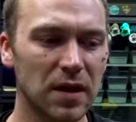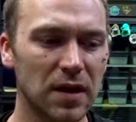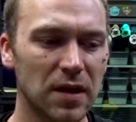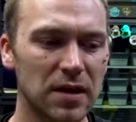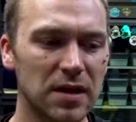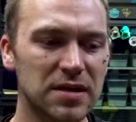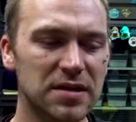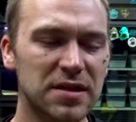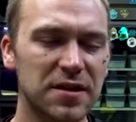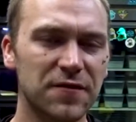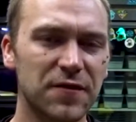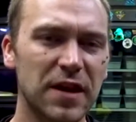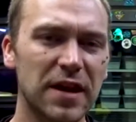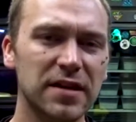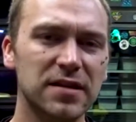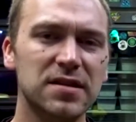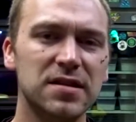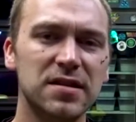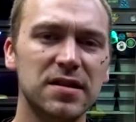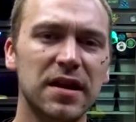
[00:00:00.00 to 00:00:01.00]
Is if
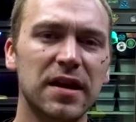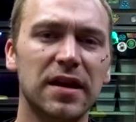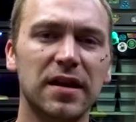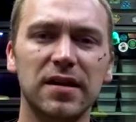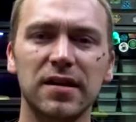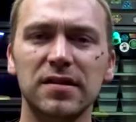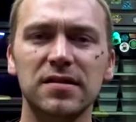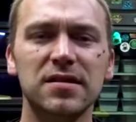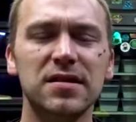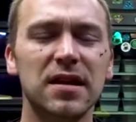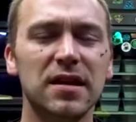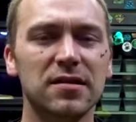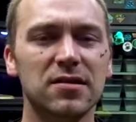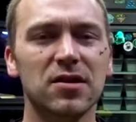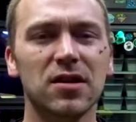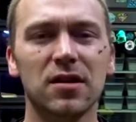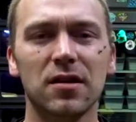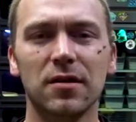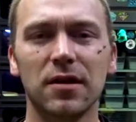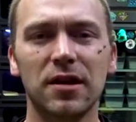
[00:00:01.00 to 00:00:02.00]
that snake, let's say it
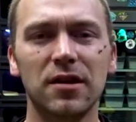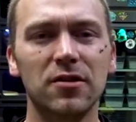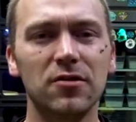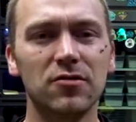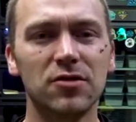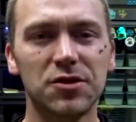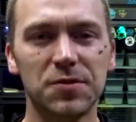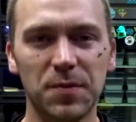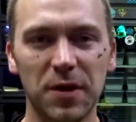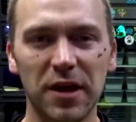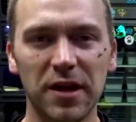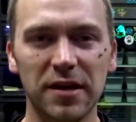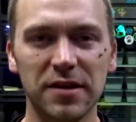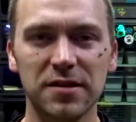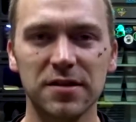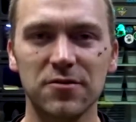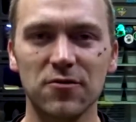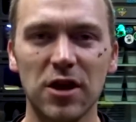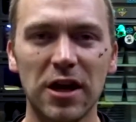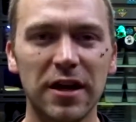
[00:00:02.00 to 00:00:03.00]
took a huge
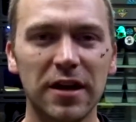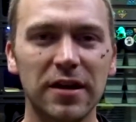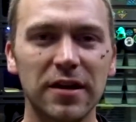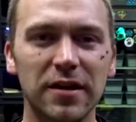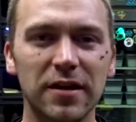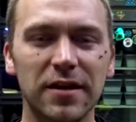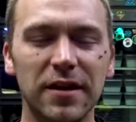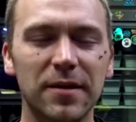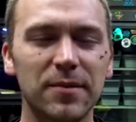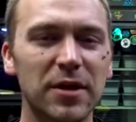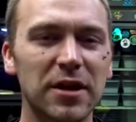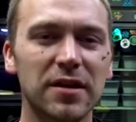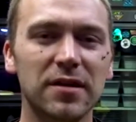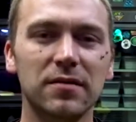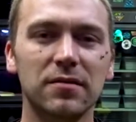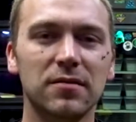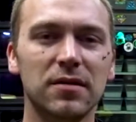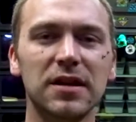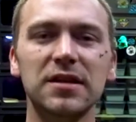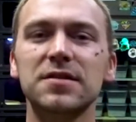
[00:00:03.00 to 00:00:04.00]
piss, right? I
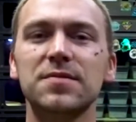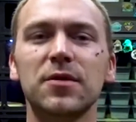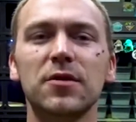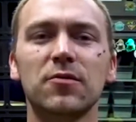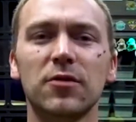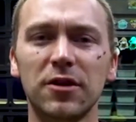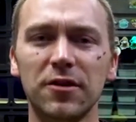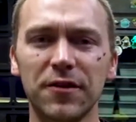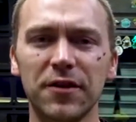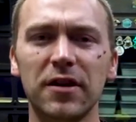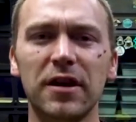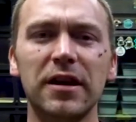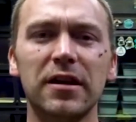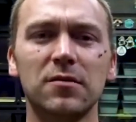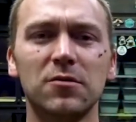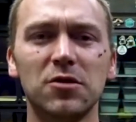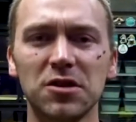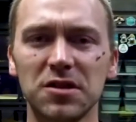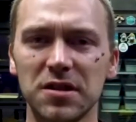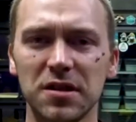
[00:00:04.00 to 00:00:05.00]
mean, let's be real, they're
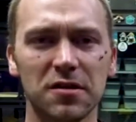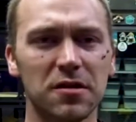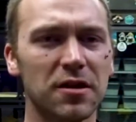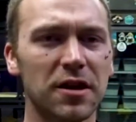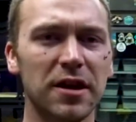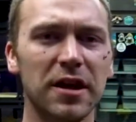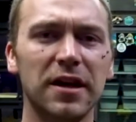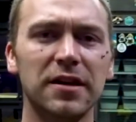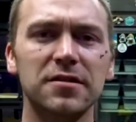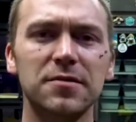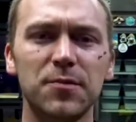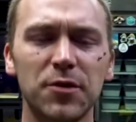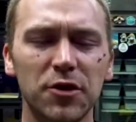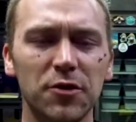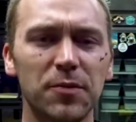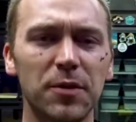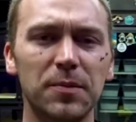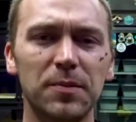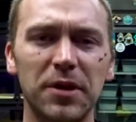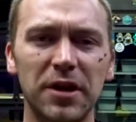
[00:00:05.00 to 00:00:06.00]
animals. They're gonna have to
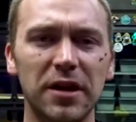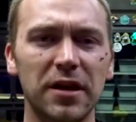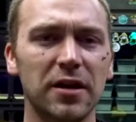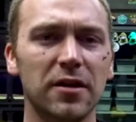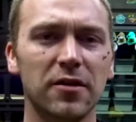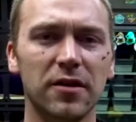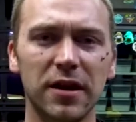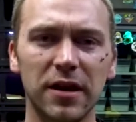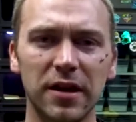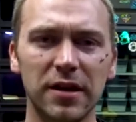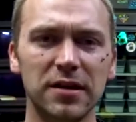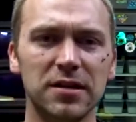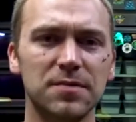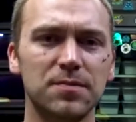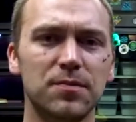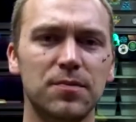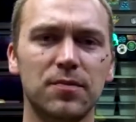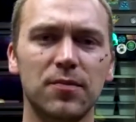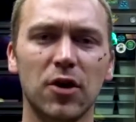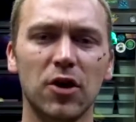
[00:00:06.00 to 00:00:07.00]
poop and pee, okay? It's
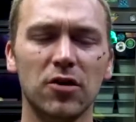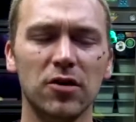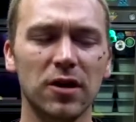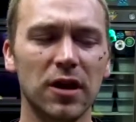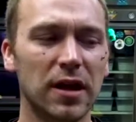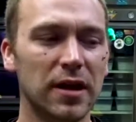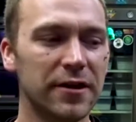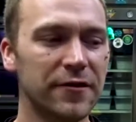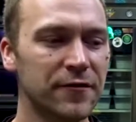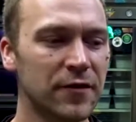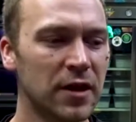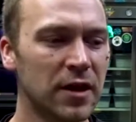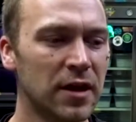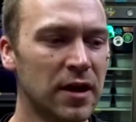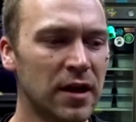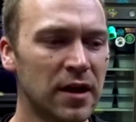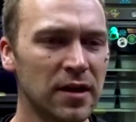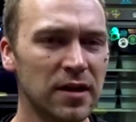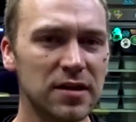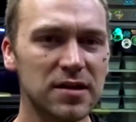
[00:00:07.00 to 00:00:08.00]
part of life.
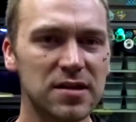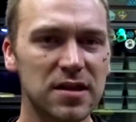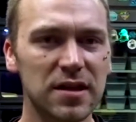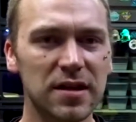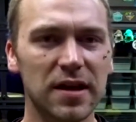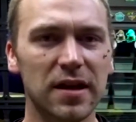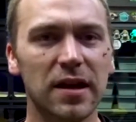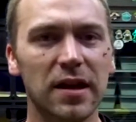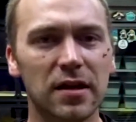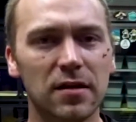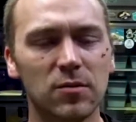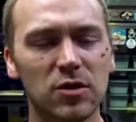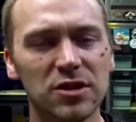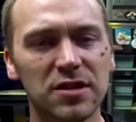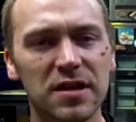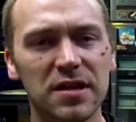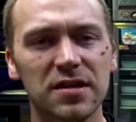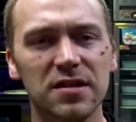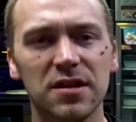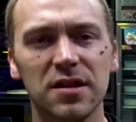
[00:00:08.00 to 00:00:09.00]
Let's say that animal
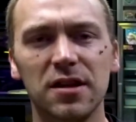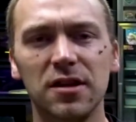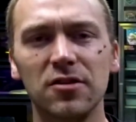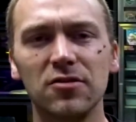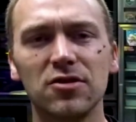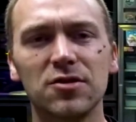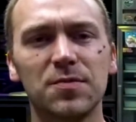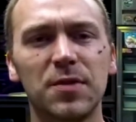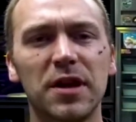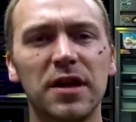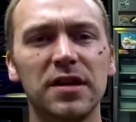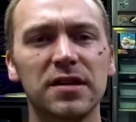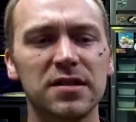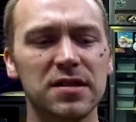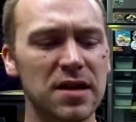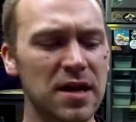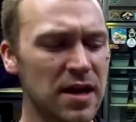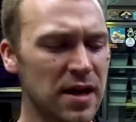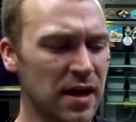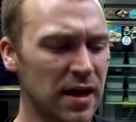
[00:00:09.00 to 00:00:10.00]
takes a huge
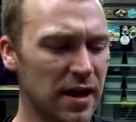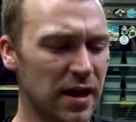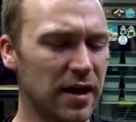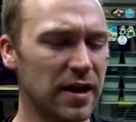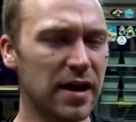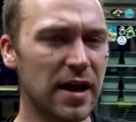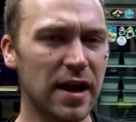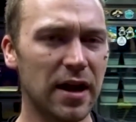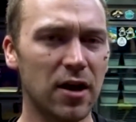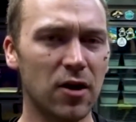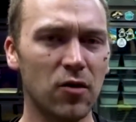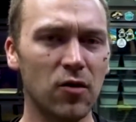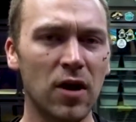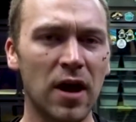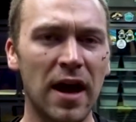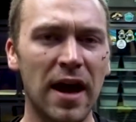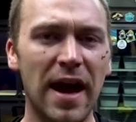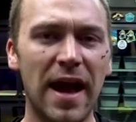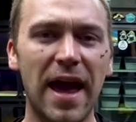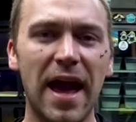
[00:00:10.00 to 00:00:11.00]
piss and now
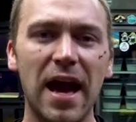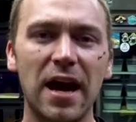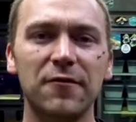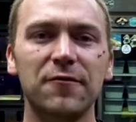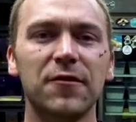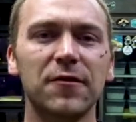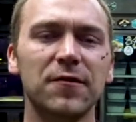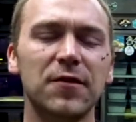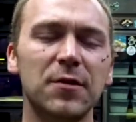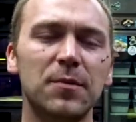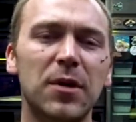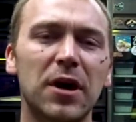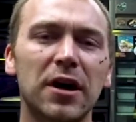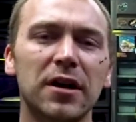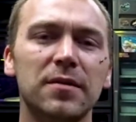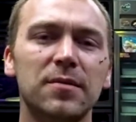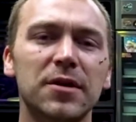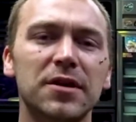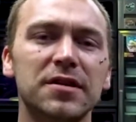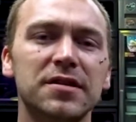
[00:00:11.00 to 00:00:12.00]
half of the
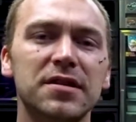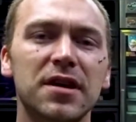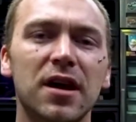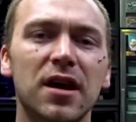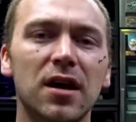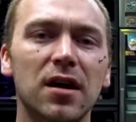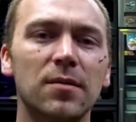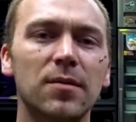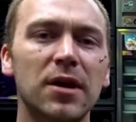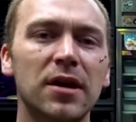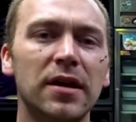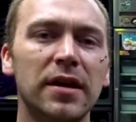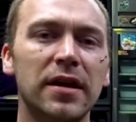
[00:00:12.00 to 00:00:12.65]
bottom of the tub